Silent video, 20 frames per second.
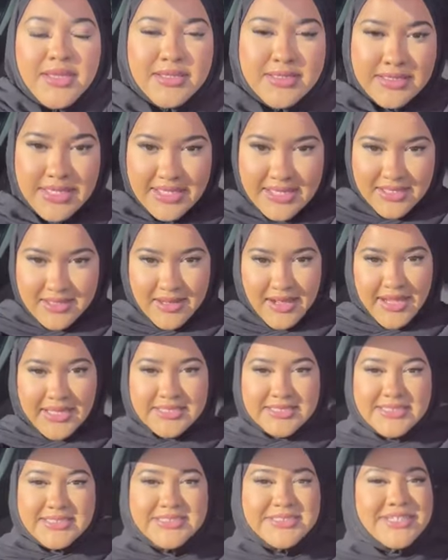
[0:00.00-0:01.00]
That's
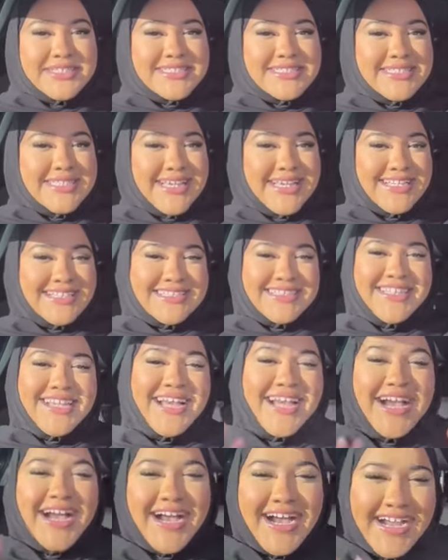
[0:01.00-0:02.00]
nice and adjusted.
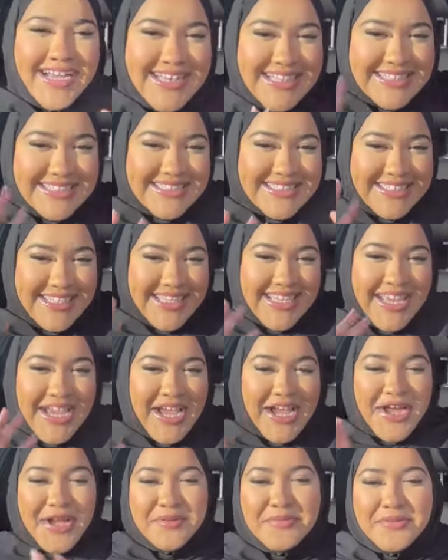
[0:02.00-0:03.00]
Hi Lizzie,
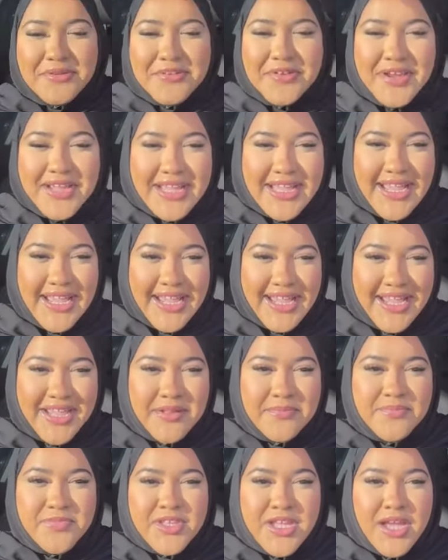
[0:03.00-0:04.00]
I hope you're
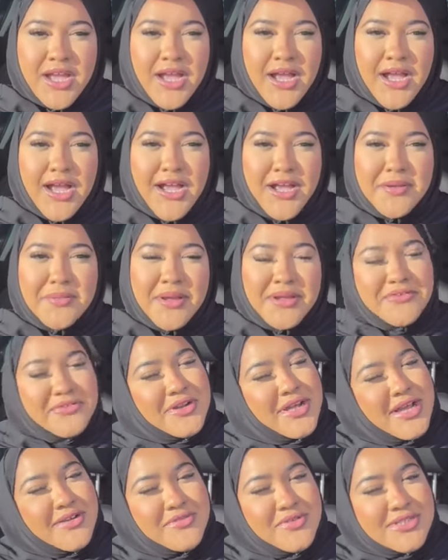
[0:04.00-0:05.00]
okay. I
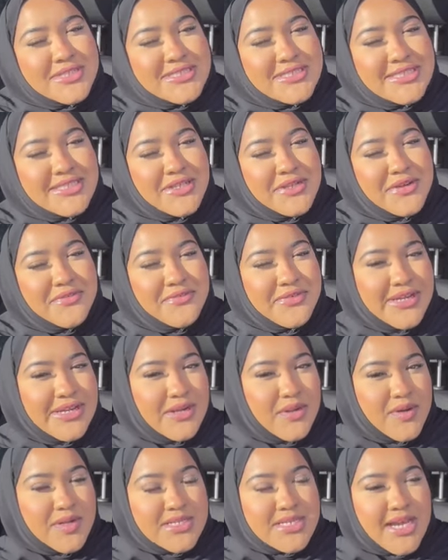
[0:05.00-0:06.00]
feel like I've not seen you in a
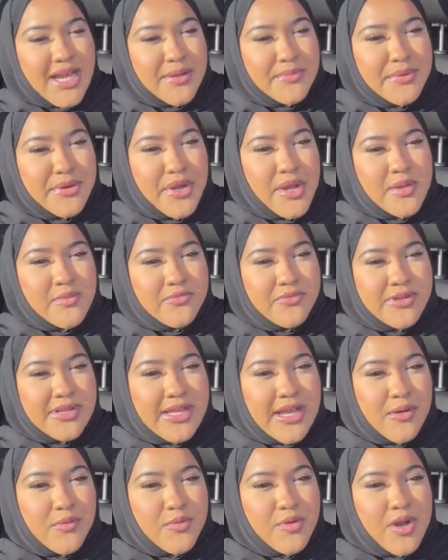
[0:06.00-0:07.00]
really long time, but
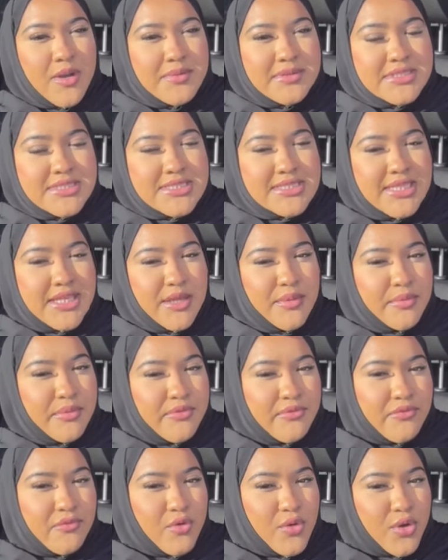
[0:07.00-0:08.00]
hopefully I will come and see you
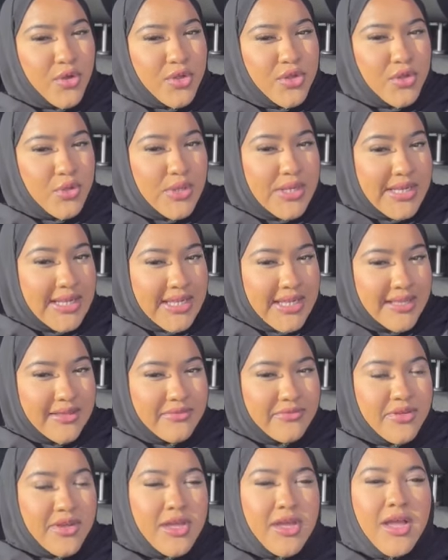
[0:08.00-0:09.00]
before you
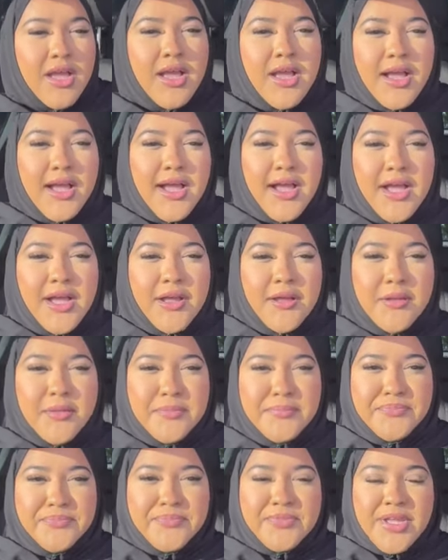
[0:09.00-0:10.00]
leave.
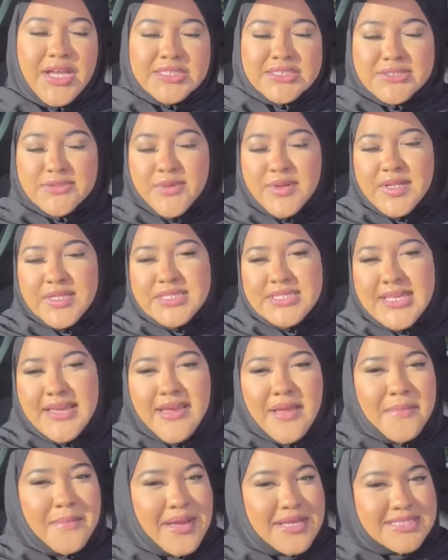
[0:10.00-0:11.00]
I just want to
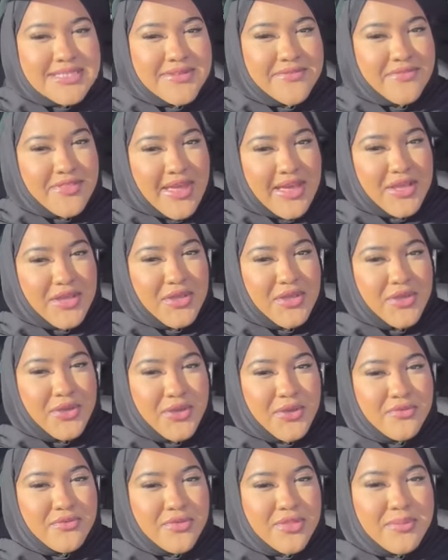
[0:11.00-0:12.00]
say a massive thank
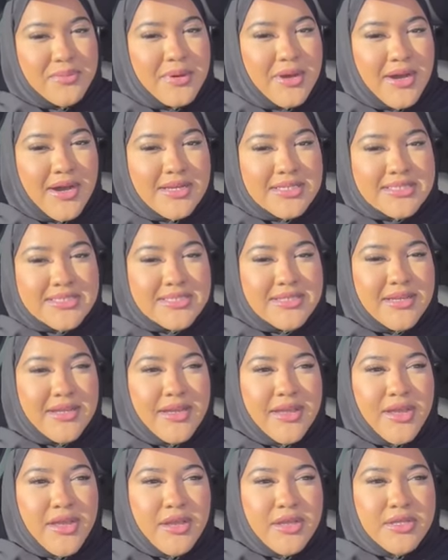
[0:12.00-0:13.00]
you for the past
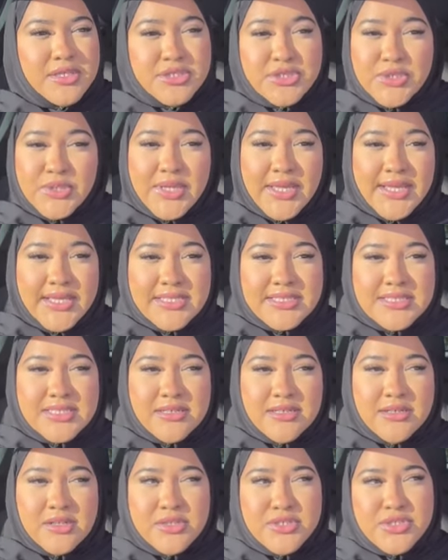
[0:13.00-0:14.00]
2
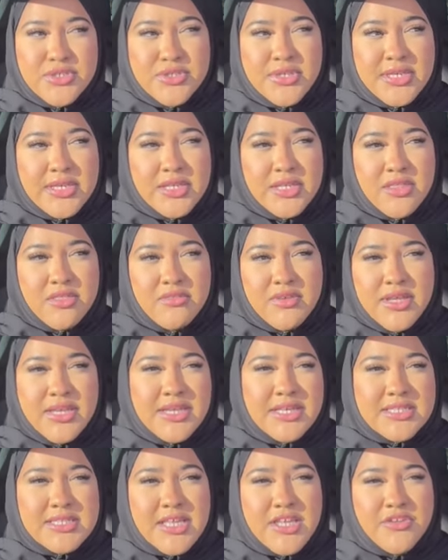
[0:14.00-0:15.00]
years. 2 years? 3
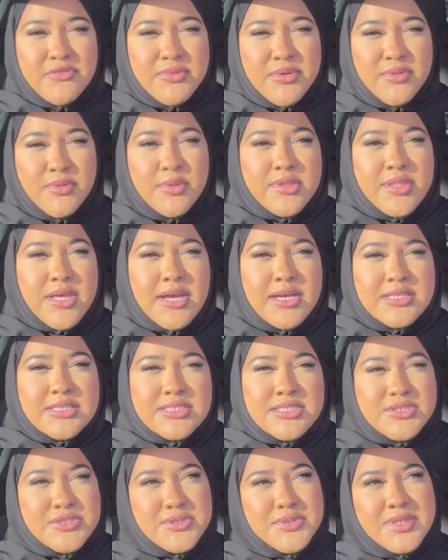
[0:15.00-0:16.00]
years that you've been
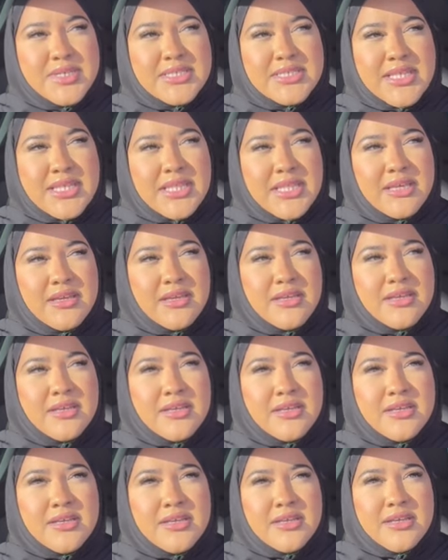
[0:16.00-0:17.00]
us? 2 years, I think?
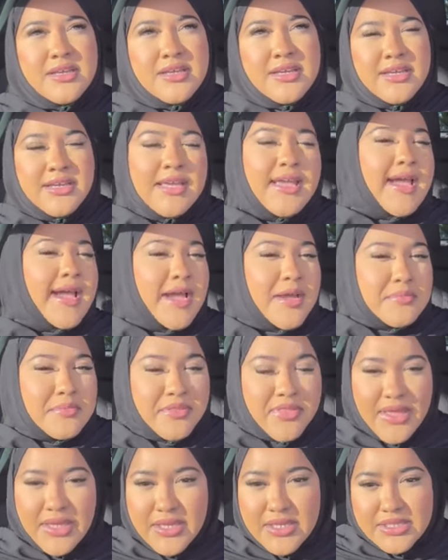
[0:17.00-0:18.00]
Yeah,
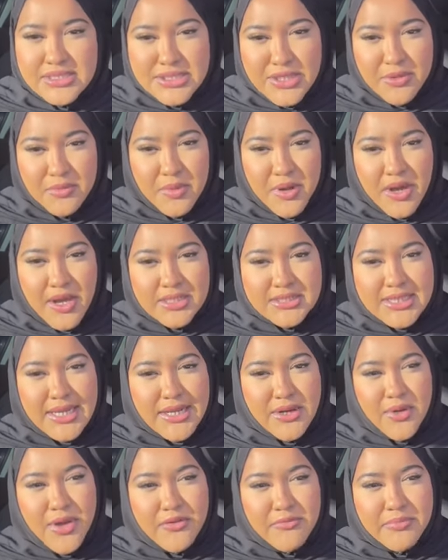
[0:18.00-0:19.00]
but thank you so much.
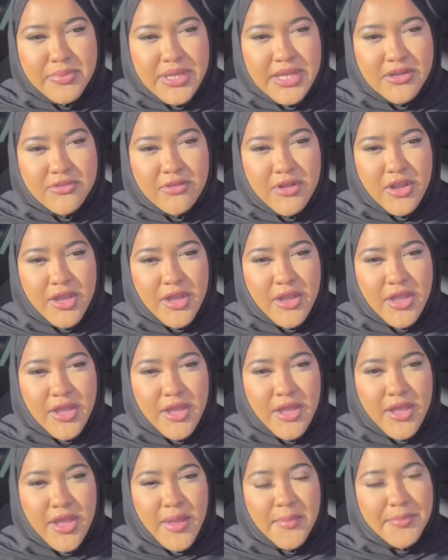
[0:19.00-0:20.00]
I know I've been
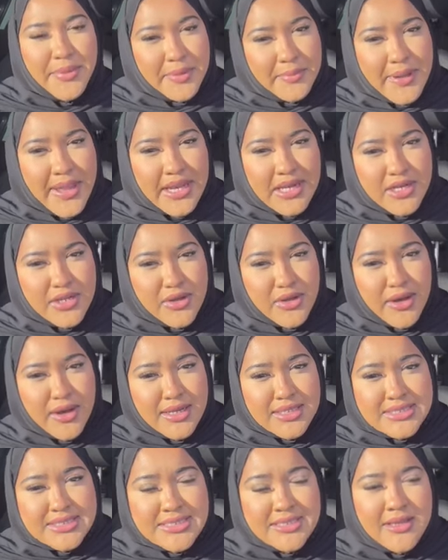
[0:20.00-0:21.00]
a big pain in the
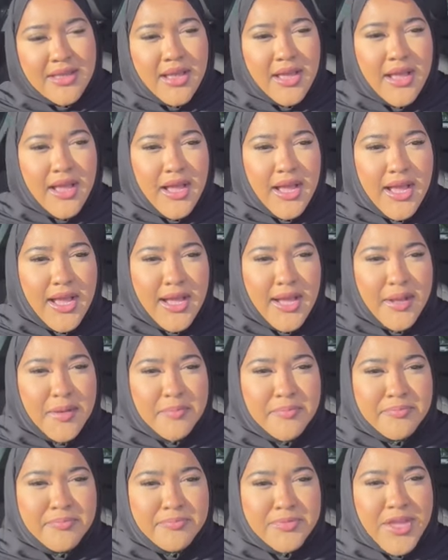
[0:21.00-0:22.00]
ass.
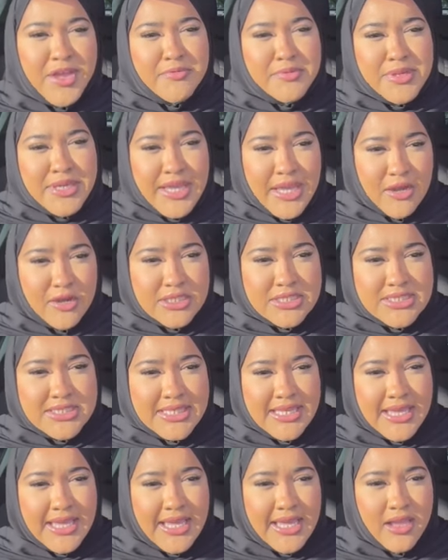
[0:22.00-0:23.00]
I've been
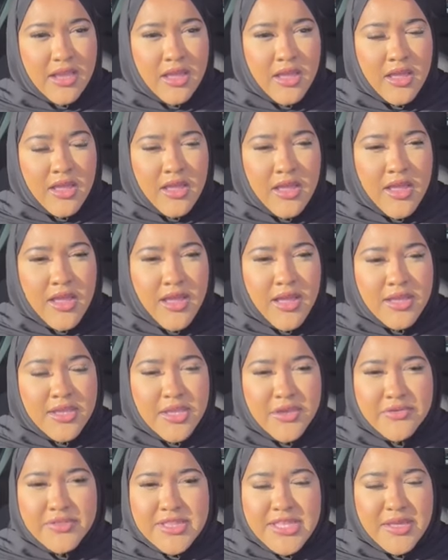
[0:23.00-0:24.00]
chaotic.
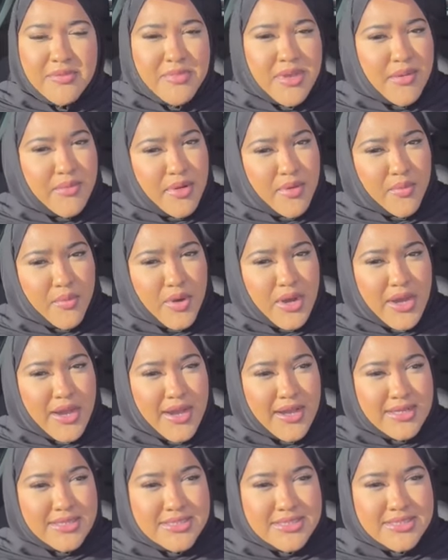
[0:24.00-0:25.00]
You've seen me at my
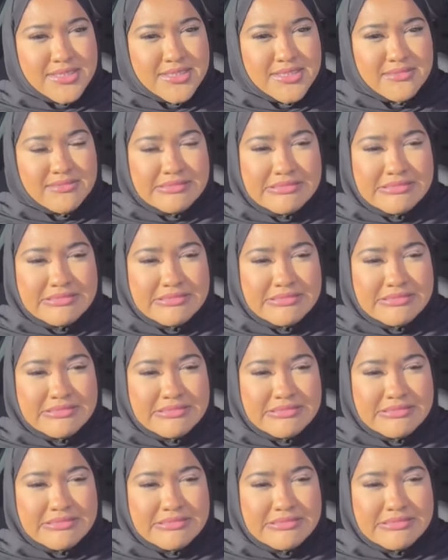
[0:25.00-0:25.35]
worst.